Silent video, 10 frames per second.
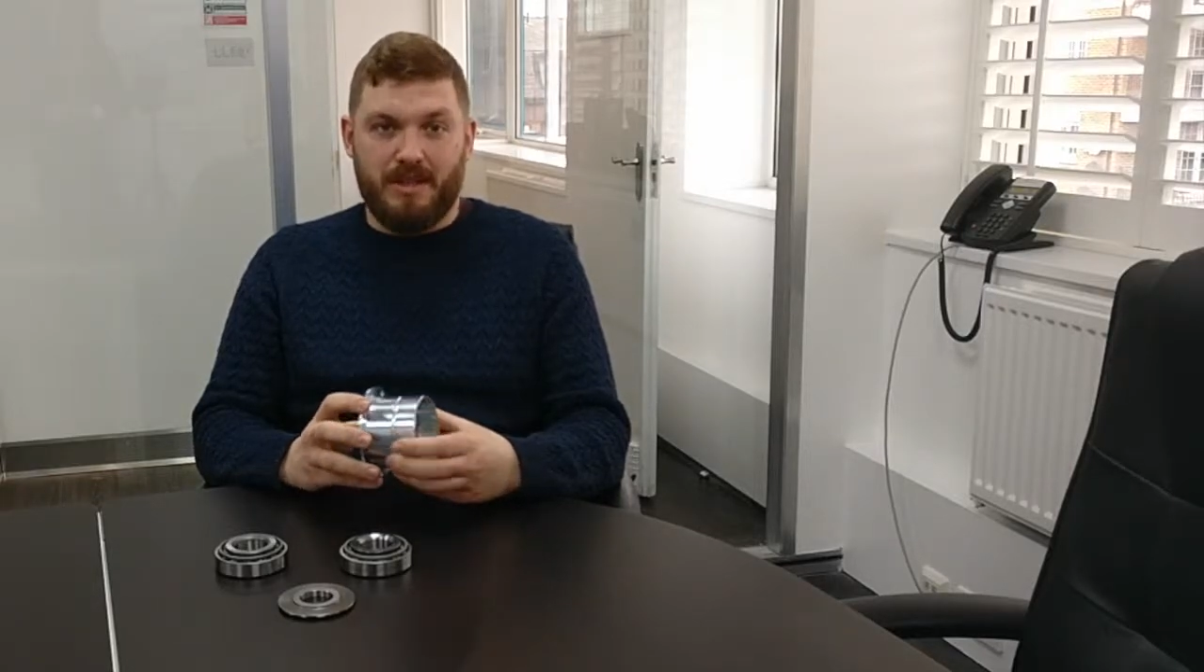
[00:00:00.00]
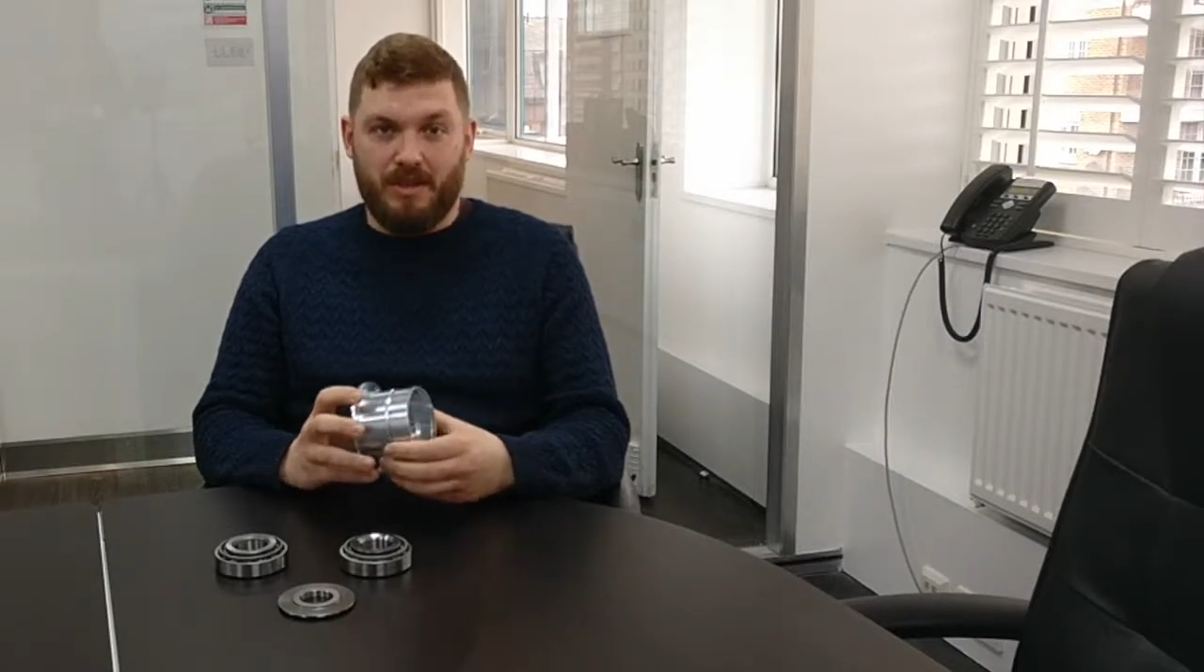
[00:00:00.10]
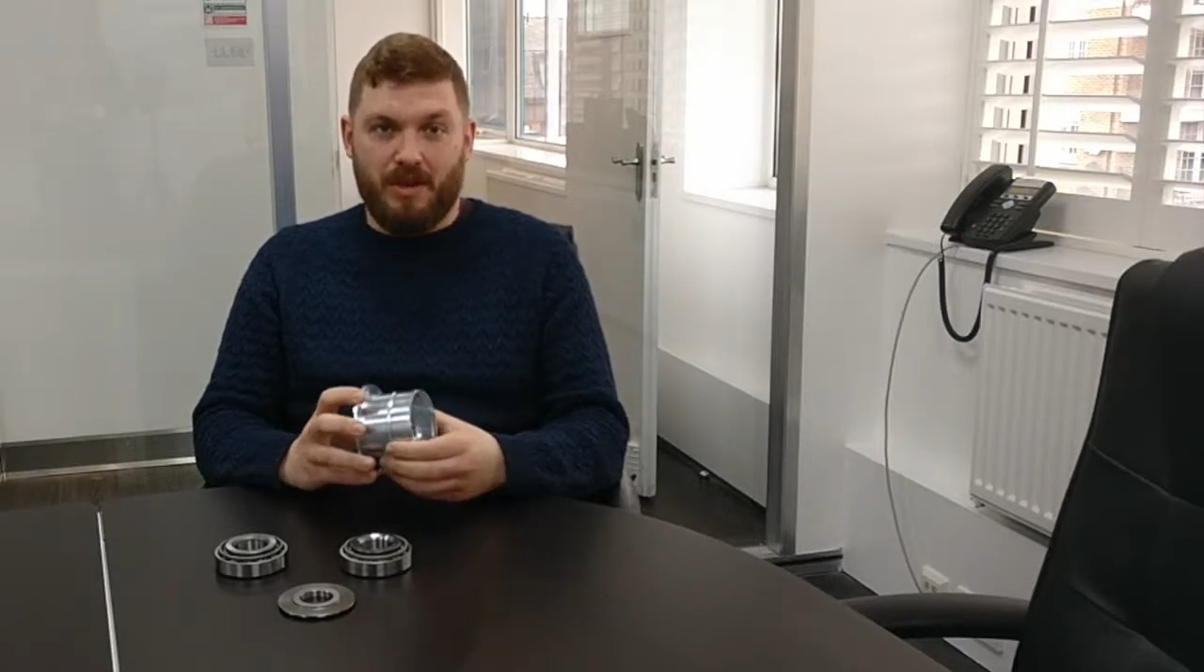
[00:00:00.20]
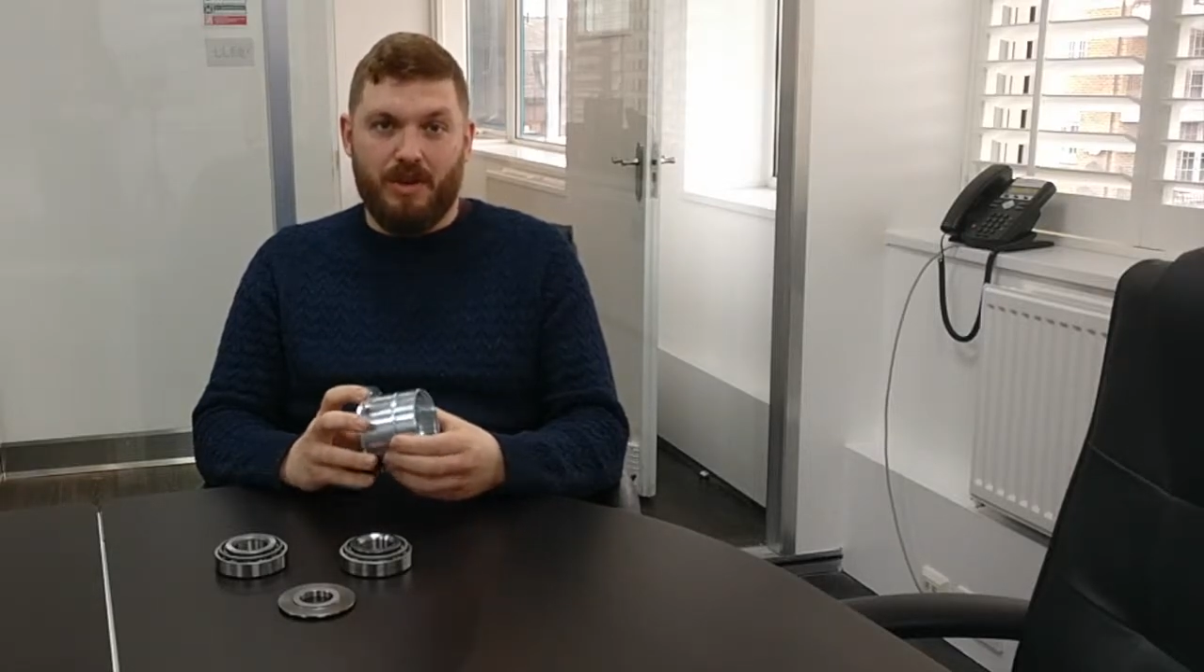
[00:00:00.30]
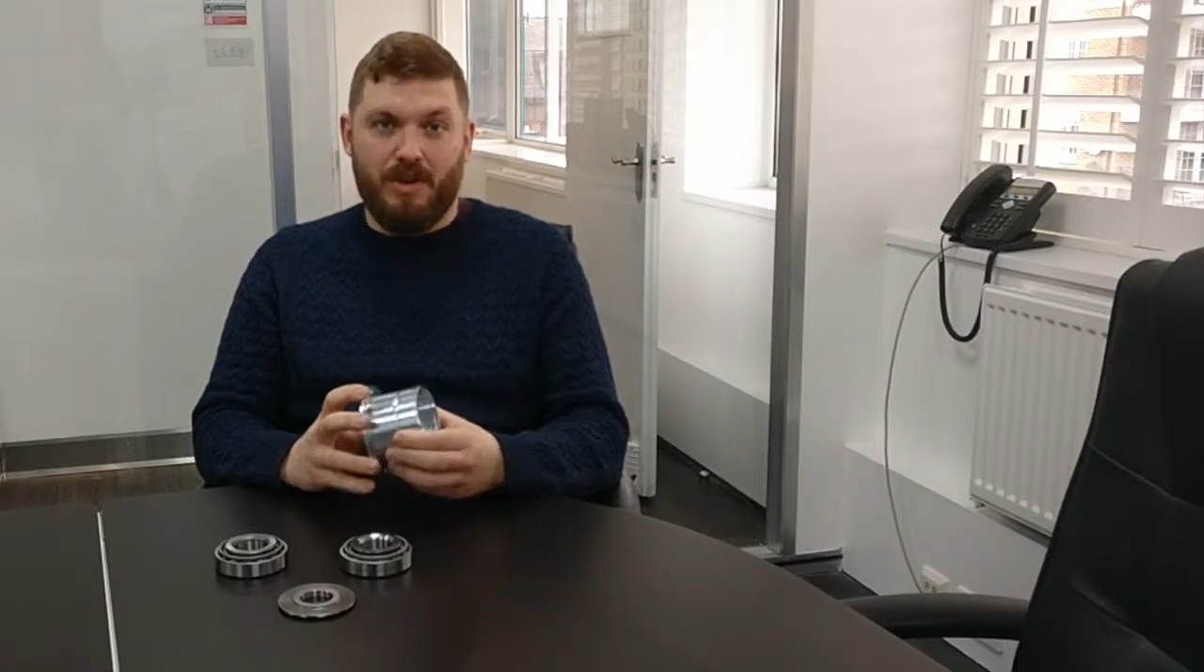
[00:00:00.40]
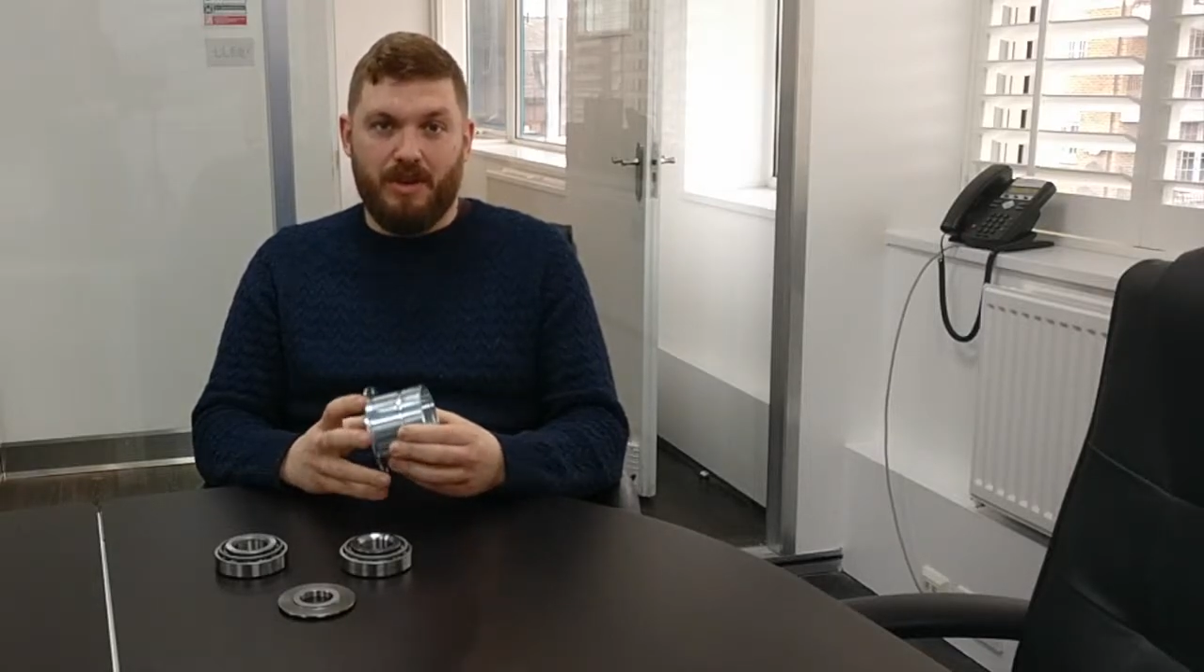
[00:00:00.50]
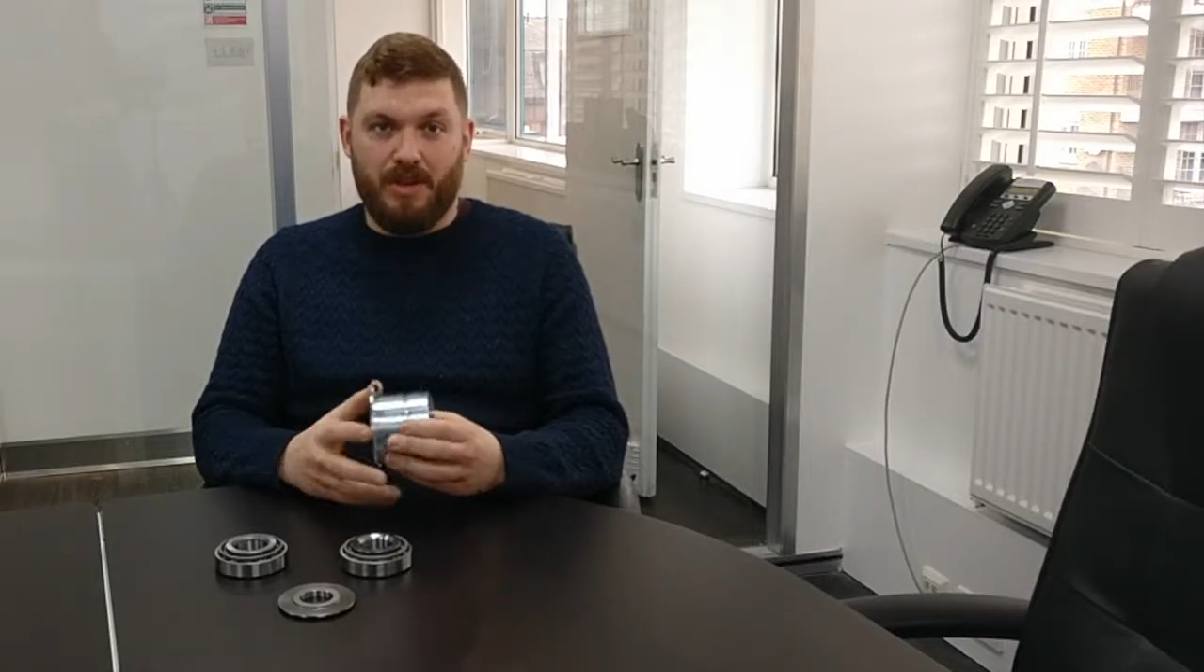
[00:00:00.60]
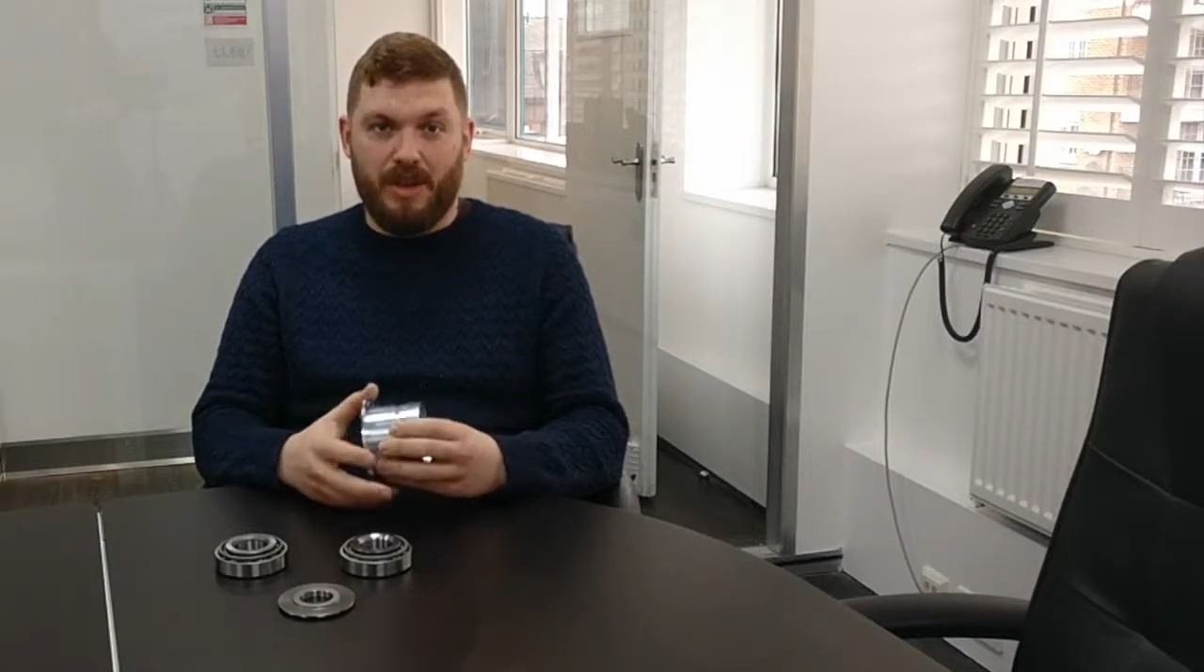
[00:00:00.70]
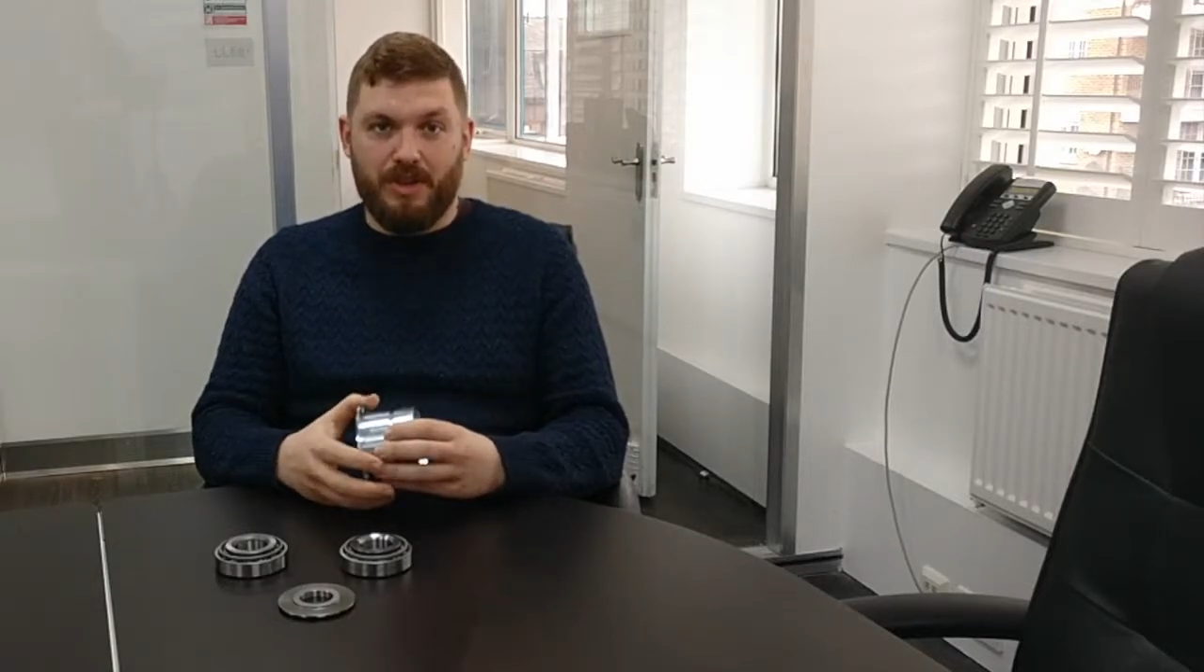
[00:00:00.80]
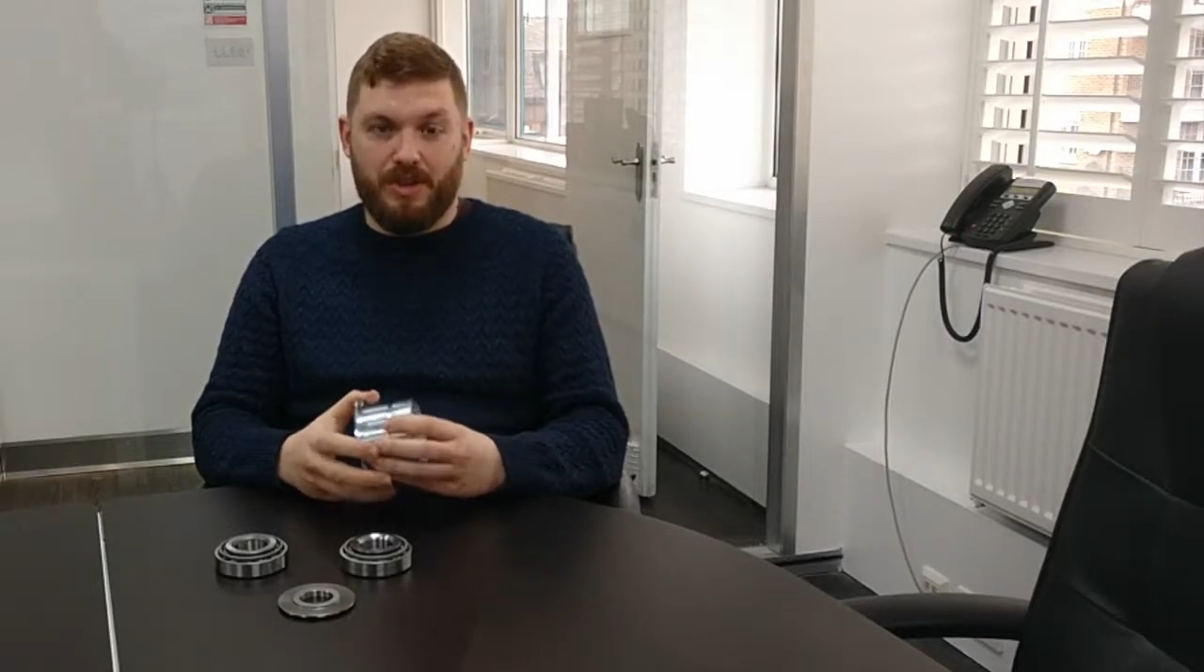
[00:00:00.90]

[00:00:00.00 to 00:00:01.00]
not as